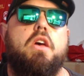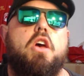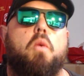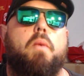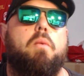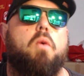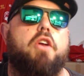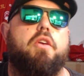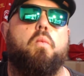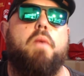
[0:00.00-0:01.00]
We want
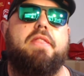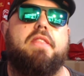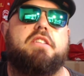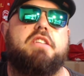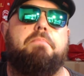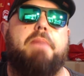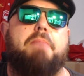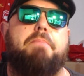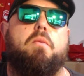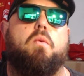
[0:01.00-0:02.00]
width to be a
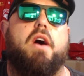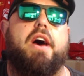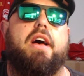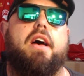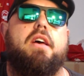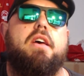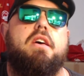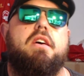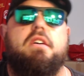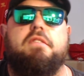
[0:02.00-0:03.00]
bit wider.
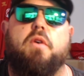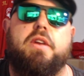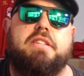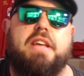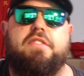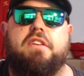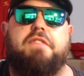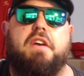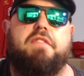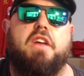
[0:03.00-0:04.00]
47 to
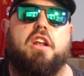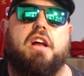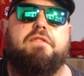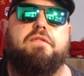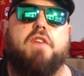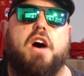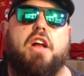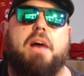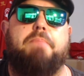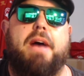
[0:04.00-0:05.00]
50. I like
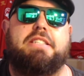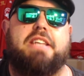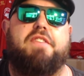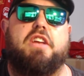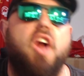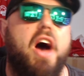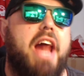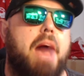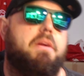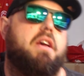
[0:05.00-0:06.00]
basically if you line up
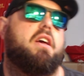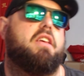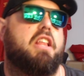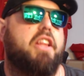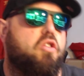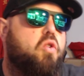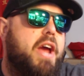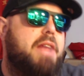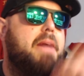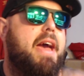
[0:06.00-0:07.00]
your little green
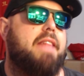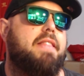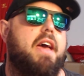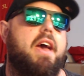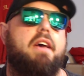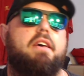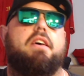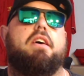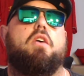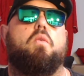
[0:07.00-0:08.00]
man there
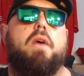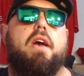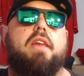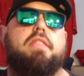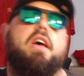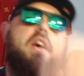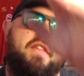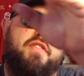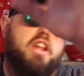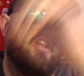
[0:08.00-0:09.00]
with The
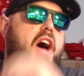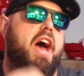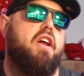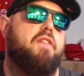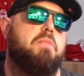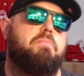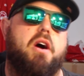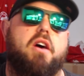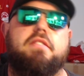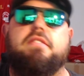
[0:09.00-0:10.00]
line of the
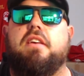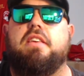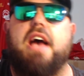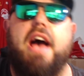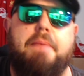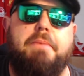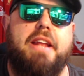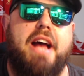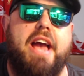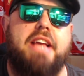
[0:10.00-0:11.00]
box, your happy
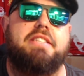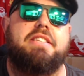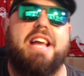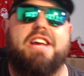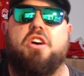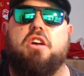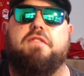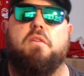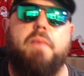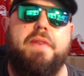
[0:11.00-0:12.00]
days. That goes for
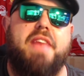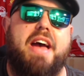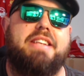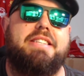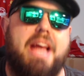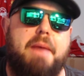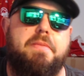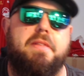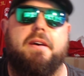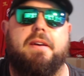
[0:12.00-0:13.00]
width and
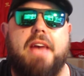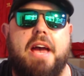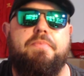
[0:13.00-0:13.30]
depth, okay?